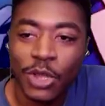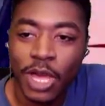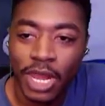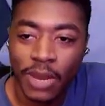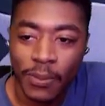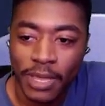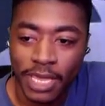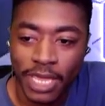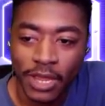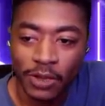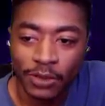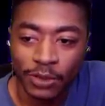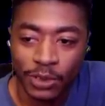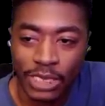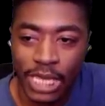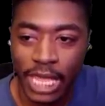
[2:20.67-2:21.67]
how to make
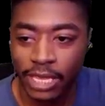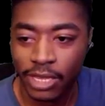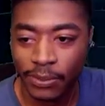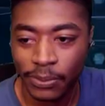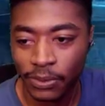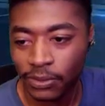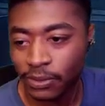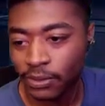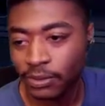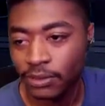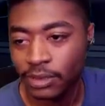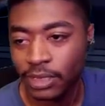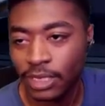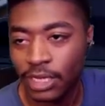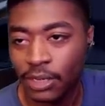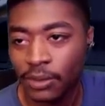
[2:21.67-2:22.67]
characters likable,
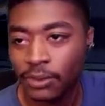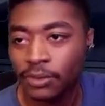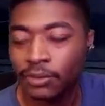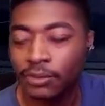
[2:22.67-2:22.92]
you know,